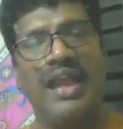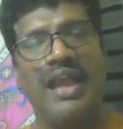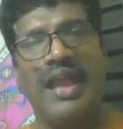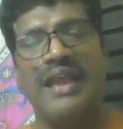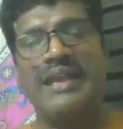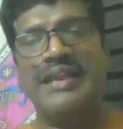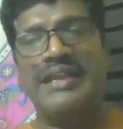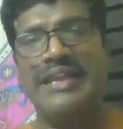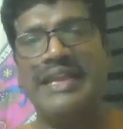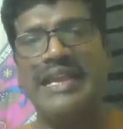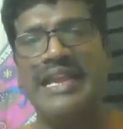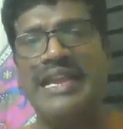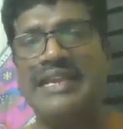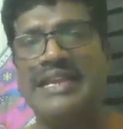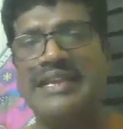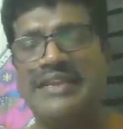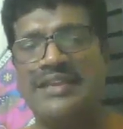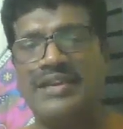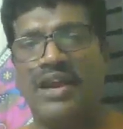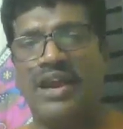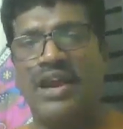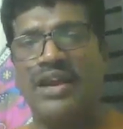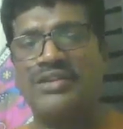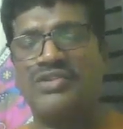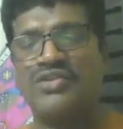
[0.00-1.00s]
And he did
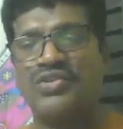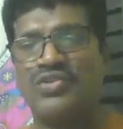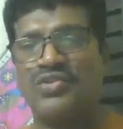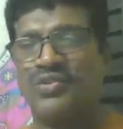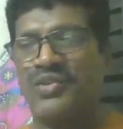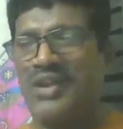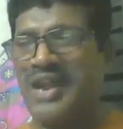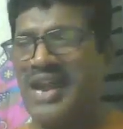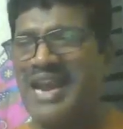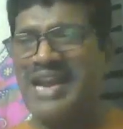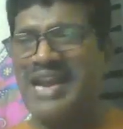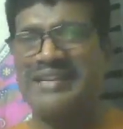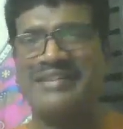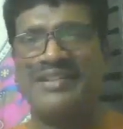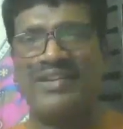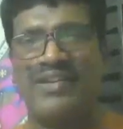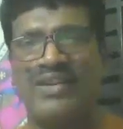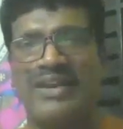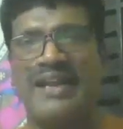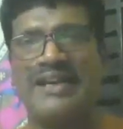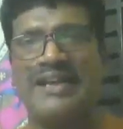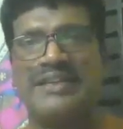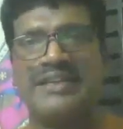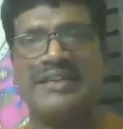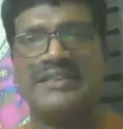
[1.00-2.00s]
not write the
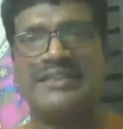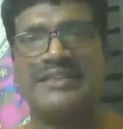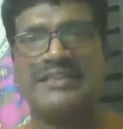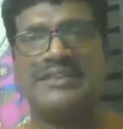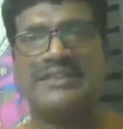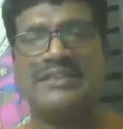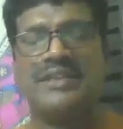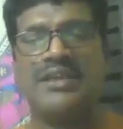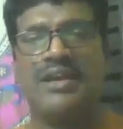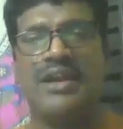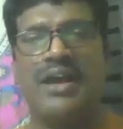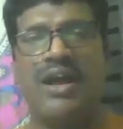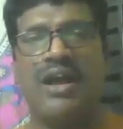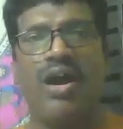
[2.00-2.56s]
letters